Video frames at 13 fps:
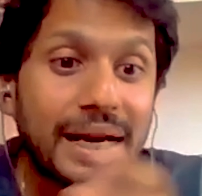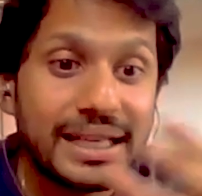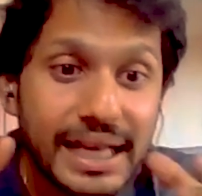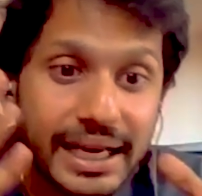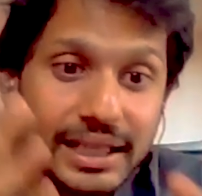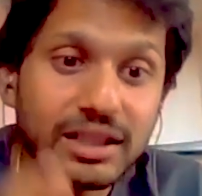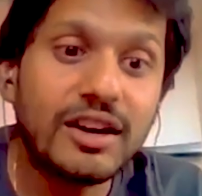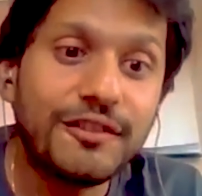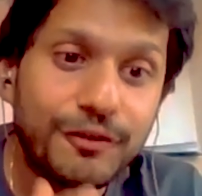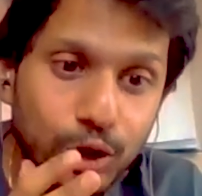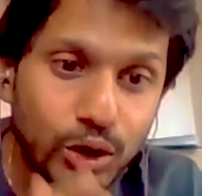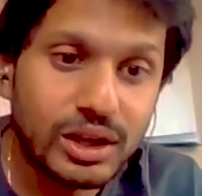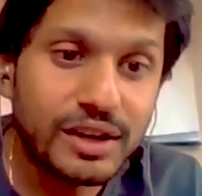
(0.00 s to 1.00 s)
but director of
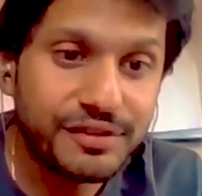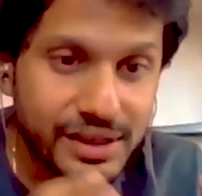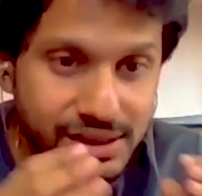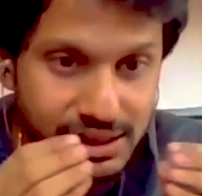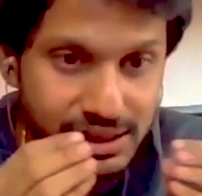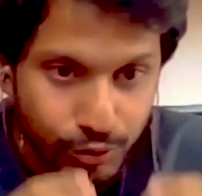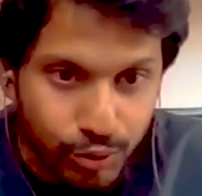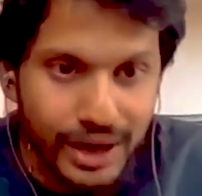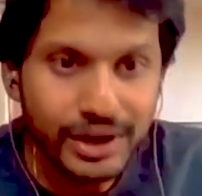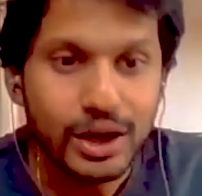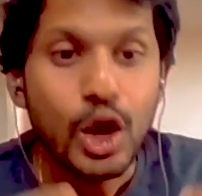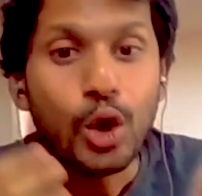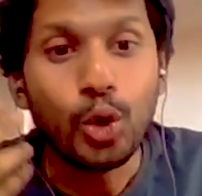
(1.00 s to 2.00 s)
photography is the
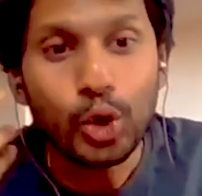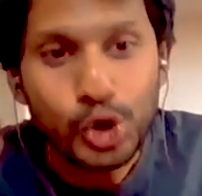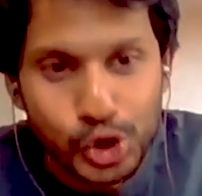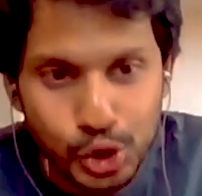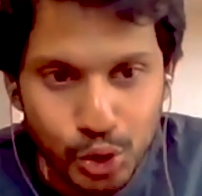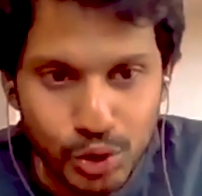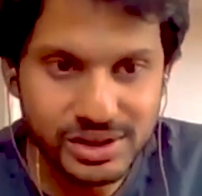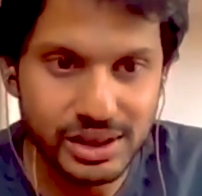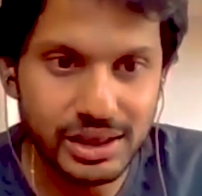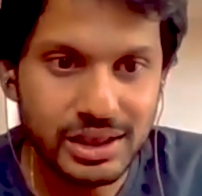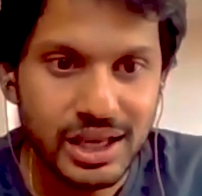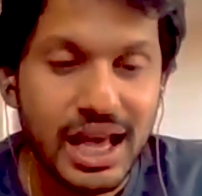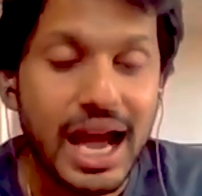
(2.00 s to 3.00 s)
one who shoots
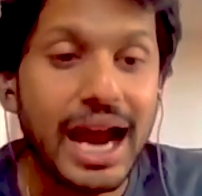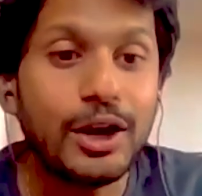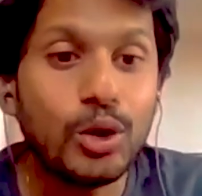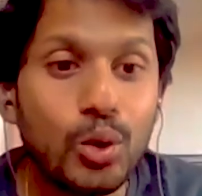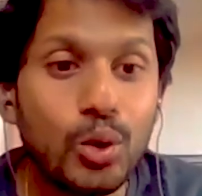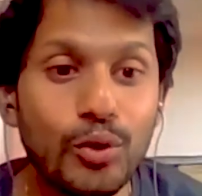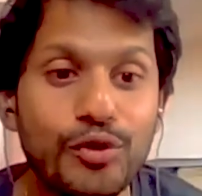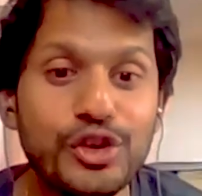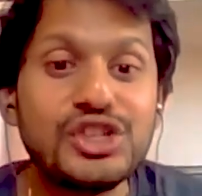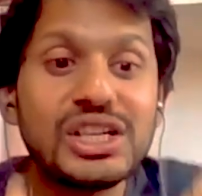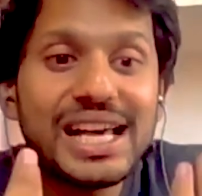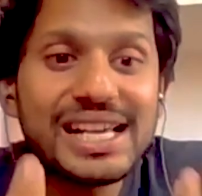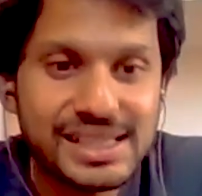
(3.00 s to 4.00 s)
it and who
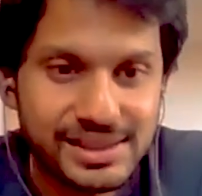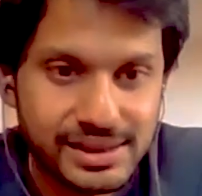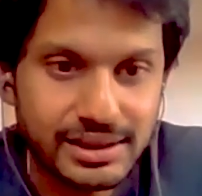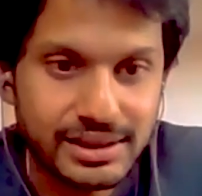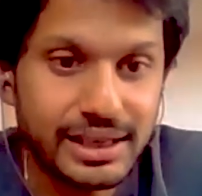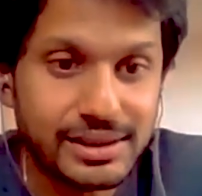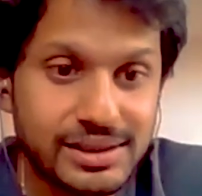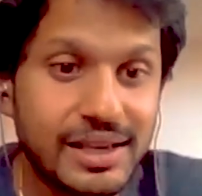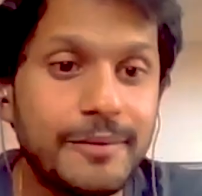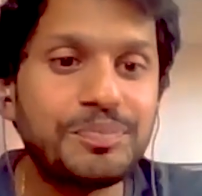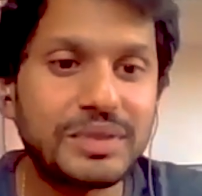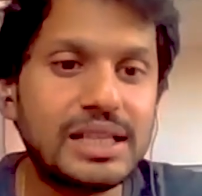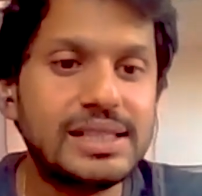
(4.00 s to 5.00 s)
visualizes the things.
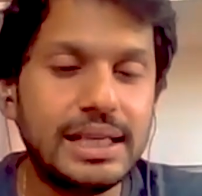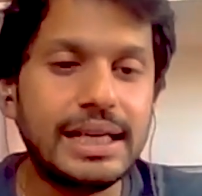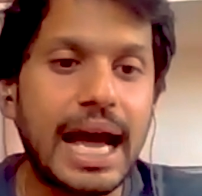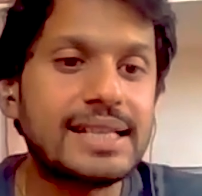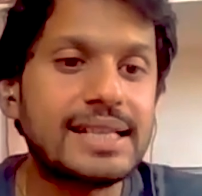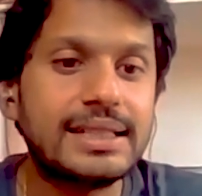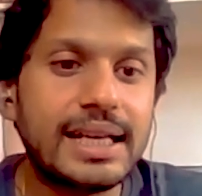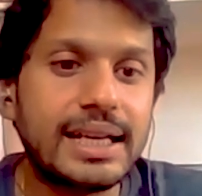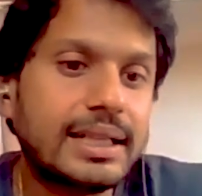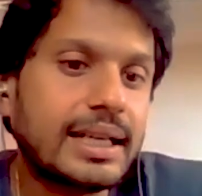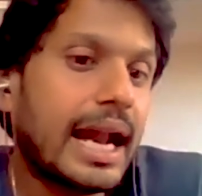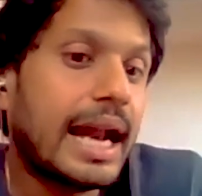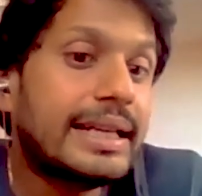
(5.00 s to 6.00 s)
See, as a
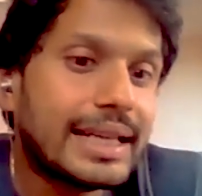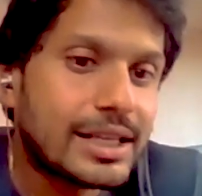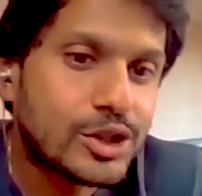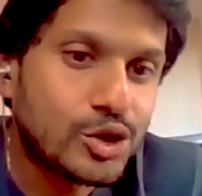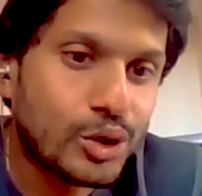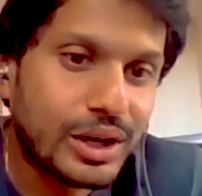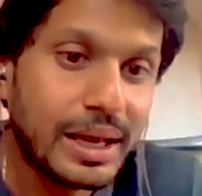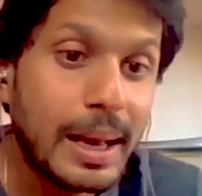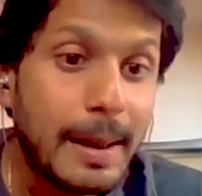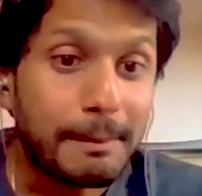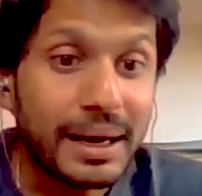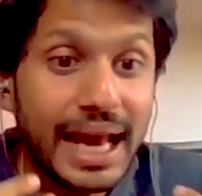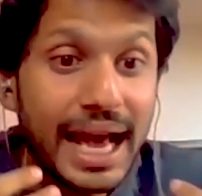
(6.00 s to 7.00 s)
director I tell a story,
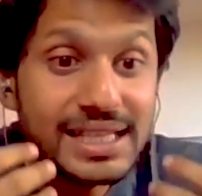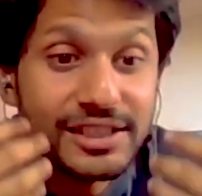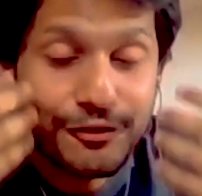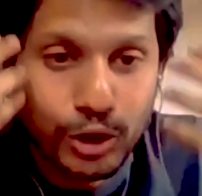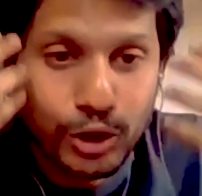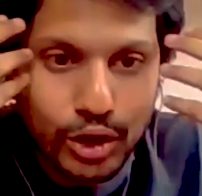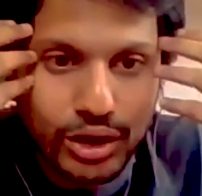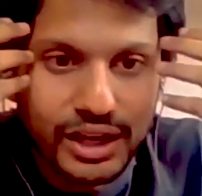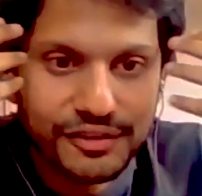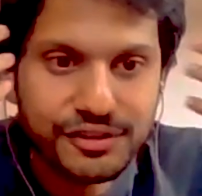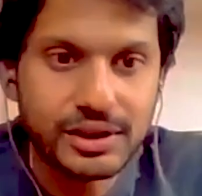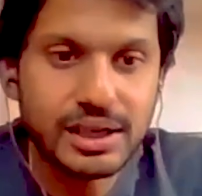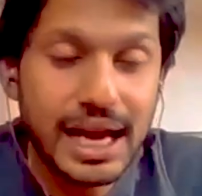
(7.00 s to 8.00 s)
but as a
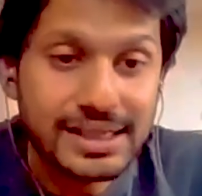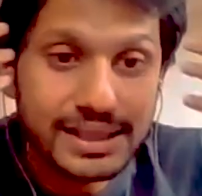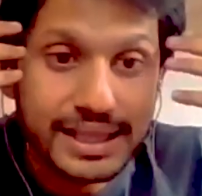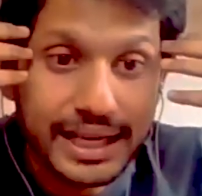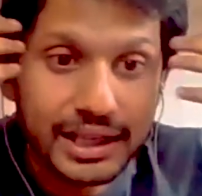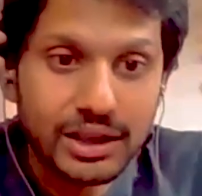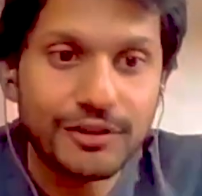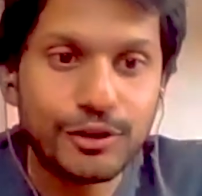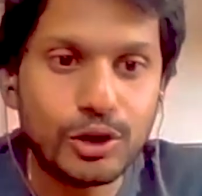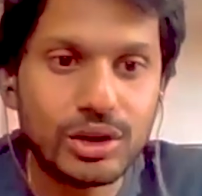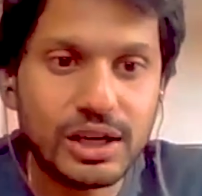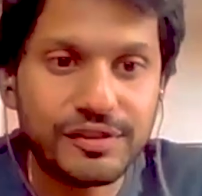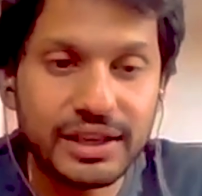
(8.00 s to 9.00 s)
photographer, as a director of
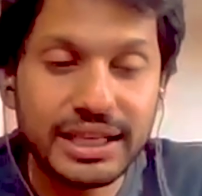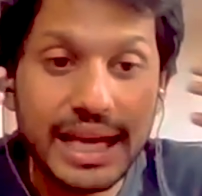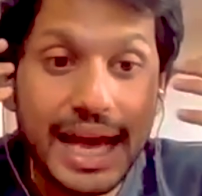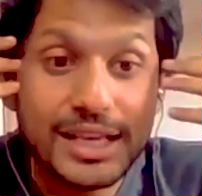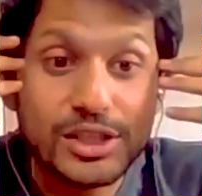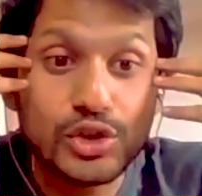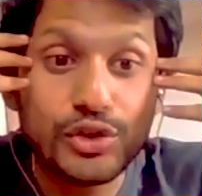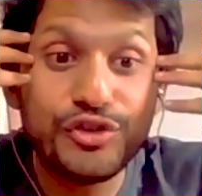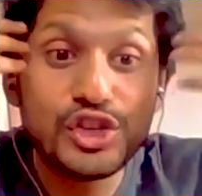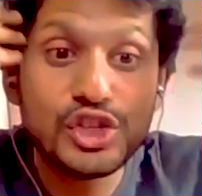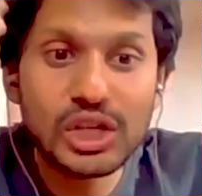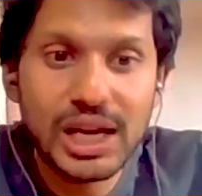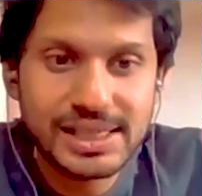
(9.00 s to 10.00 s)
photographer, he has to
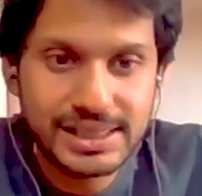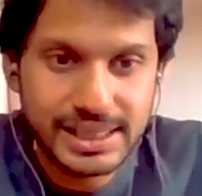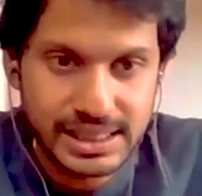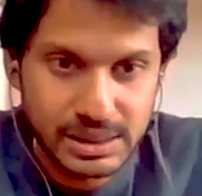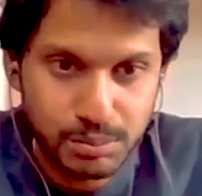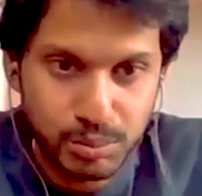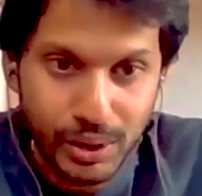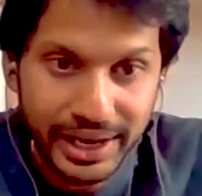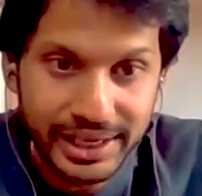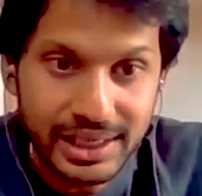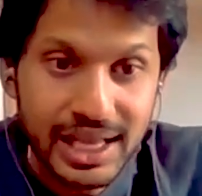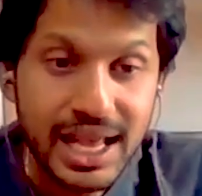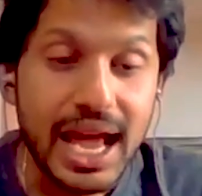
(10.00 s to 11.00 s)
visualize in his
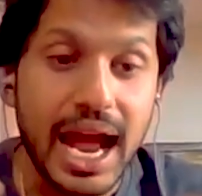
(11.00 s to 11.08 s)
brain,